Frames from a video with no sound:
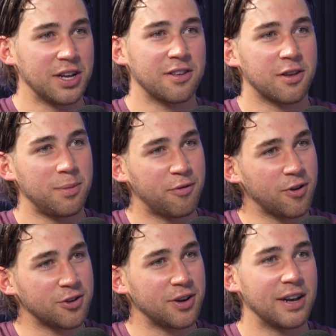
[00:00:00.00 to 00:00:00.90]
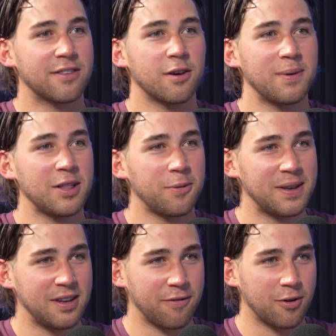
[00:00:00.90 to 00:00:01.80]
It's going to be frustrating. It's going to be a little bit
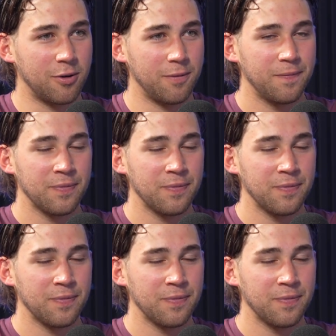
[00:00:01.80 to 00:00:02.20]
difficult.